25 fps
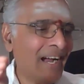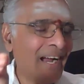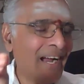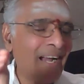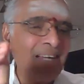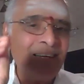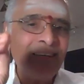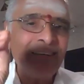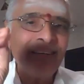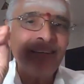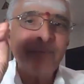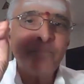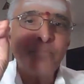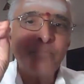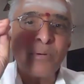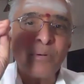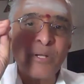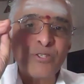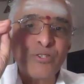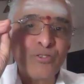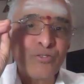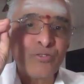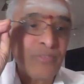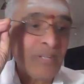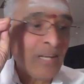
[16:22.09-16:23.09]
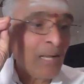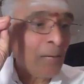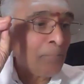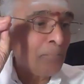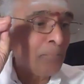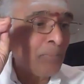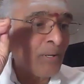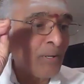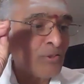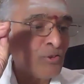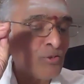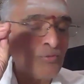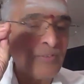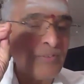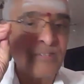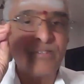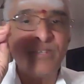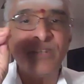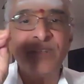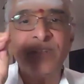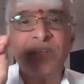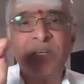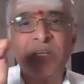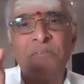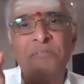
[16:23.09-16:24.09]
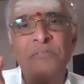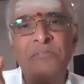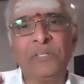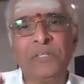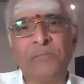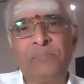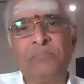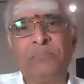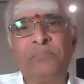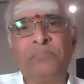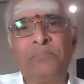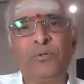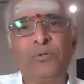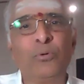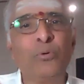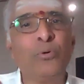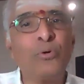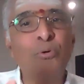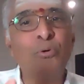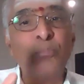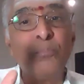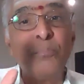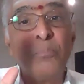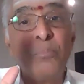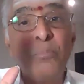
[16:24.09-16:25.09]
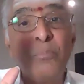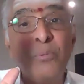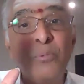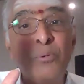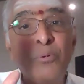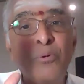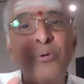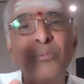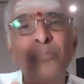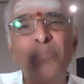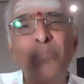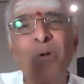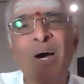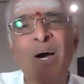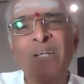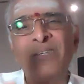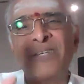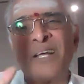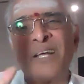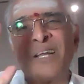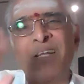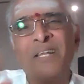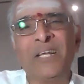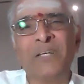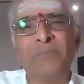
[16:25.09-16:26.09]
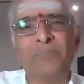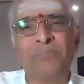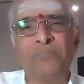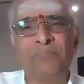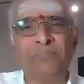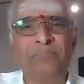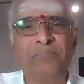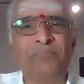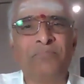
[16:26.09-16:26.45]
and na prasvasitavyam. Don't bother them.